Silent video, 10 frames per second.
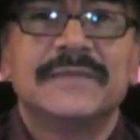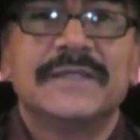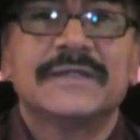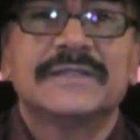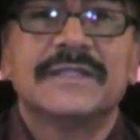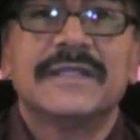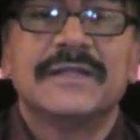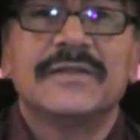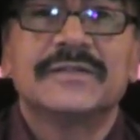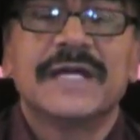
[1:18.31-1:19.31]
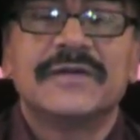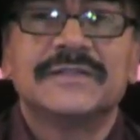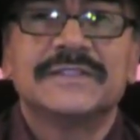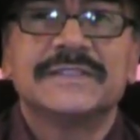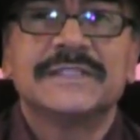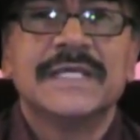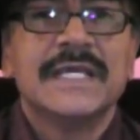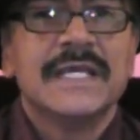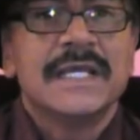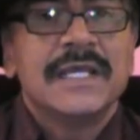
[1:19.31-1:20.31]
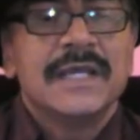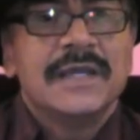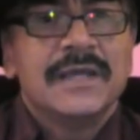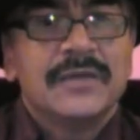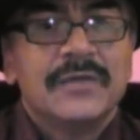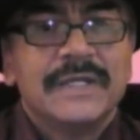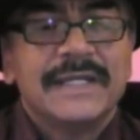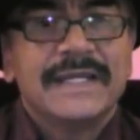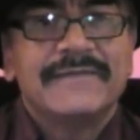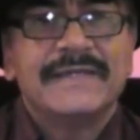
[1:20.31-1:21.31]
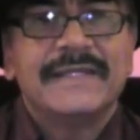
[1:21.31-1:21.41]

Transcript: because in those houses we didn't have